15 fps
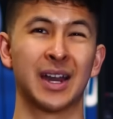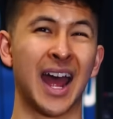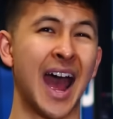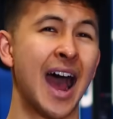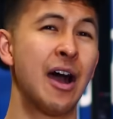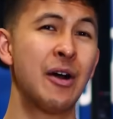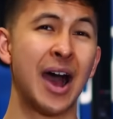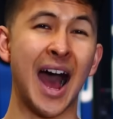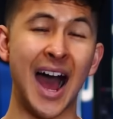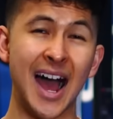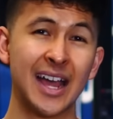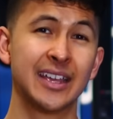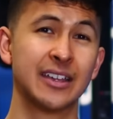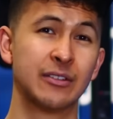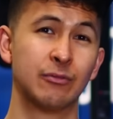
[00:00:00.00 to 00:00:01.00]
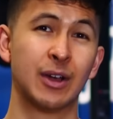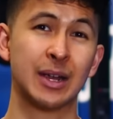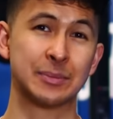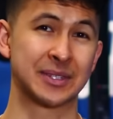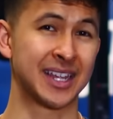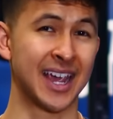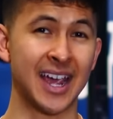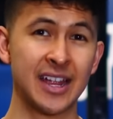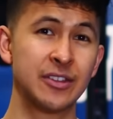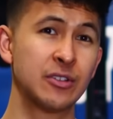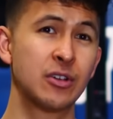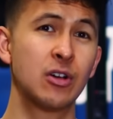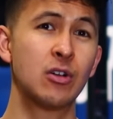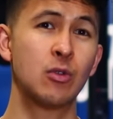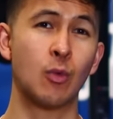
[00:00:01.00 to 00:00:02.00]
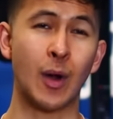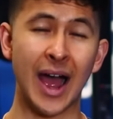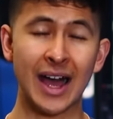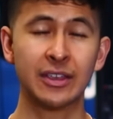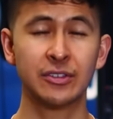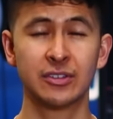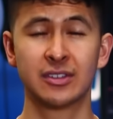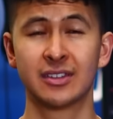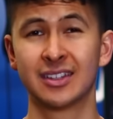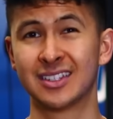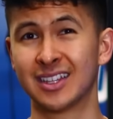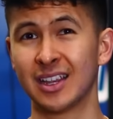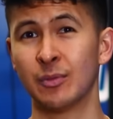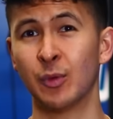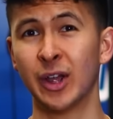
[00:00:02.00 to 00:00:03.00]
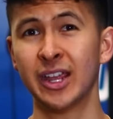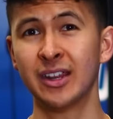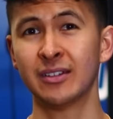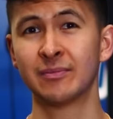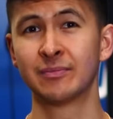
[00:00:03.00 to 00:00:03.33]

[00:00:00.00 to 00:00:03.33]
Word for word: But how high in reps can you go while using the same weight?